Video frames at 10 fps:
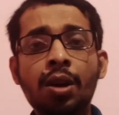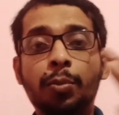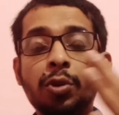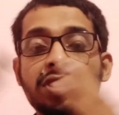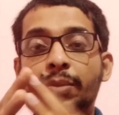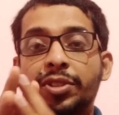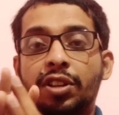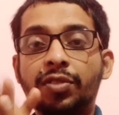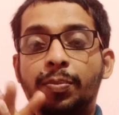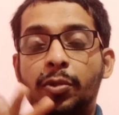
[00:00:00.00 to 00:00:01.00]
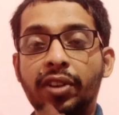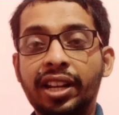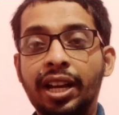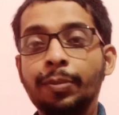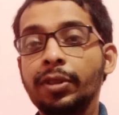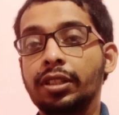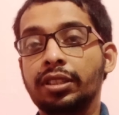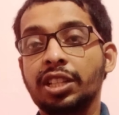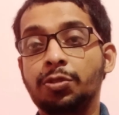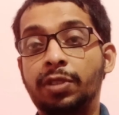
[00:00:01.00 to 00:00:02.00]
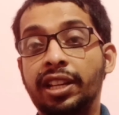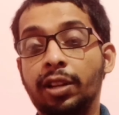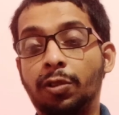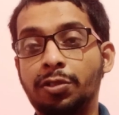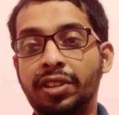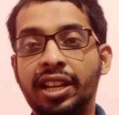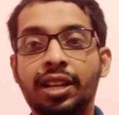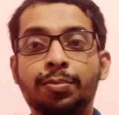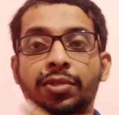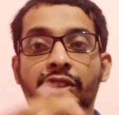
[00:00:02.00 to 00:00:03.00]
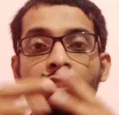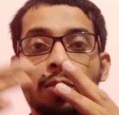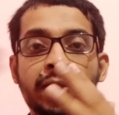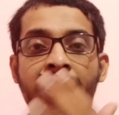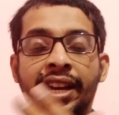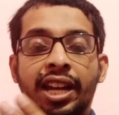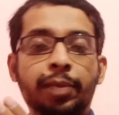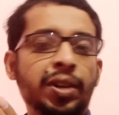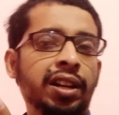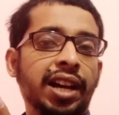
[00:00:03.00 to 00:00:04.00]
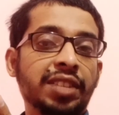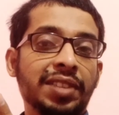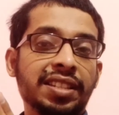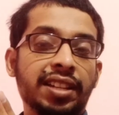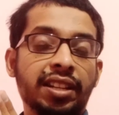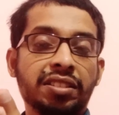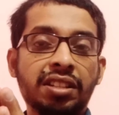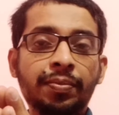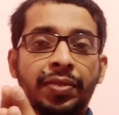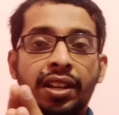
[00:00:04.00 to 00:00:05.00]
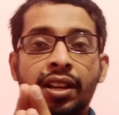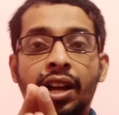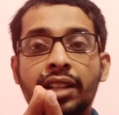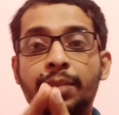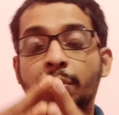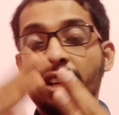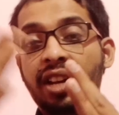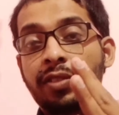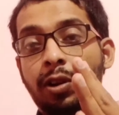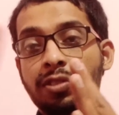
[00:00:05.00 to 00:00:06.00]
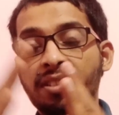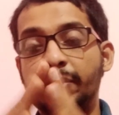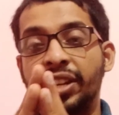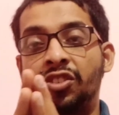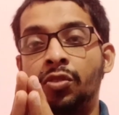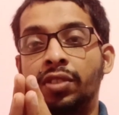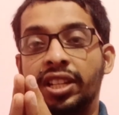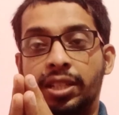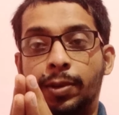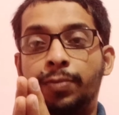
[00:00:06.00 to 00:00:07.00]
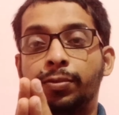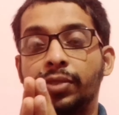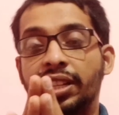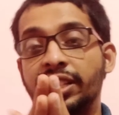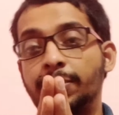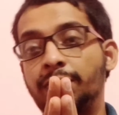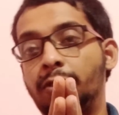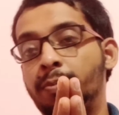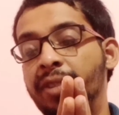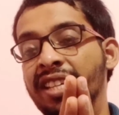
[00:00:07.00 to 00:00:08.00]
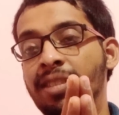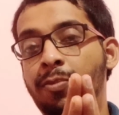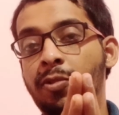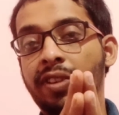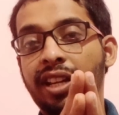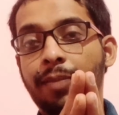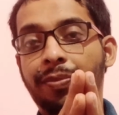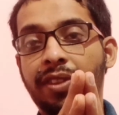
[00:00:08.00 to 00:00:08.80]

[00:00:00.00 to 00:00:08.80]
Post completion of the program, the student can also take up the job in academia as well as industry. The program will also make you eligible for PhD program.